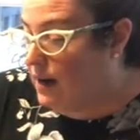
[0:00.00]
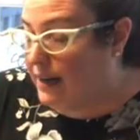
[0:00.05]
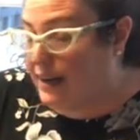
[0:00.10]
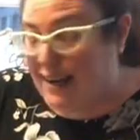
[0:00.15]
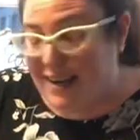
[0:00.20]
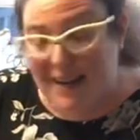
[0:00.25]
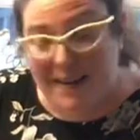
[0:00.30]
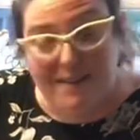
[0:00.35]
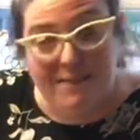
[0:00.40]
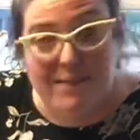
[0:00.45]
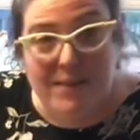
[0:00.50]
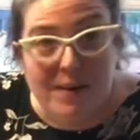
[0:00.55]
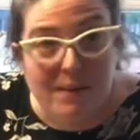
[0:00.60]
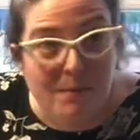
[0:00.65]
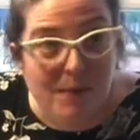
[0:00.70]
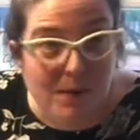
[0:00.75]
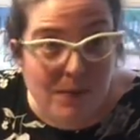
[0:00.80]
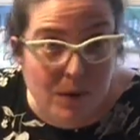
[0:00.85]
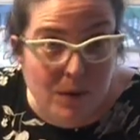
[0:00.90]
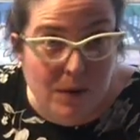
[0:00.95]
can't find
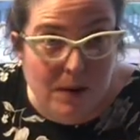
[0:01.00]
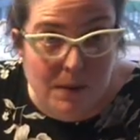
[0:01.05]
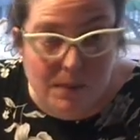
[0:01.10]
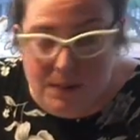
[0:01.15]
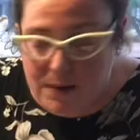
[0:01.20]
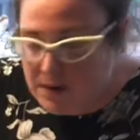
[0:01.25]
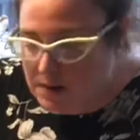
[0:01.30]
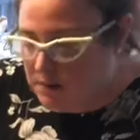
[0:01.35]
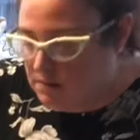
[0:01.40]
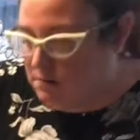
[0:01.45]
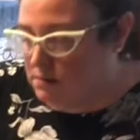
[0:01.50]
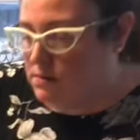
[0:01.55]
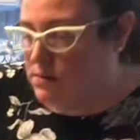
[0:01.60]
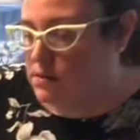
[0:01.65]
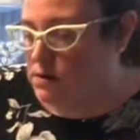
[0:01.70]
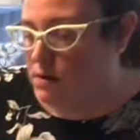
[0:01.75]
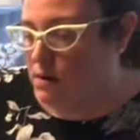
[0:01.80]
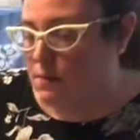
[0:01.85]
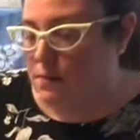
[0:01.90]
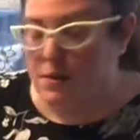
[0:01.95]
my rolling pin,
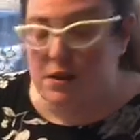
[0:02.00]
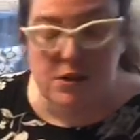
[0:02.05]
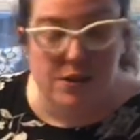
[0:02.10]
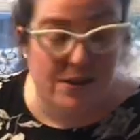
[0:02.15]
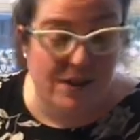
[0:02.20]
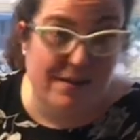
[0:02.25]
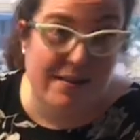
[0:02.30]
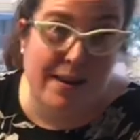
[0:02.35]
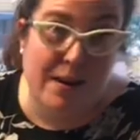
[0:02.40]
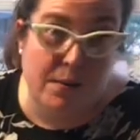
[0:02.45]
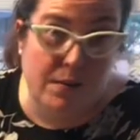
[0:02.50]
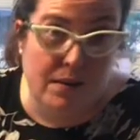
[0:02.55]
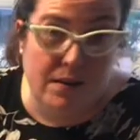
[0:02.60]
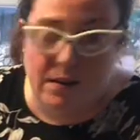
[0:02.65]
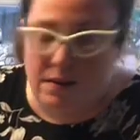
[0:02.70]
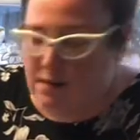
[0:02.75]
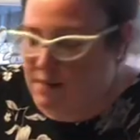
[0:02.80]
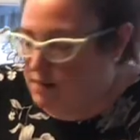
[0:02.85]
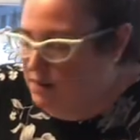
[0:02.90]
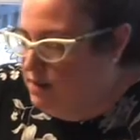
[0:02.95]
so I'm going to share that with
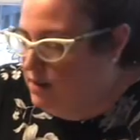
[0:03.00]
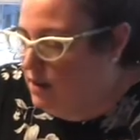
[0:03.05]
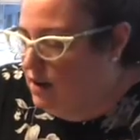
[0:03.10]
y'all.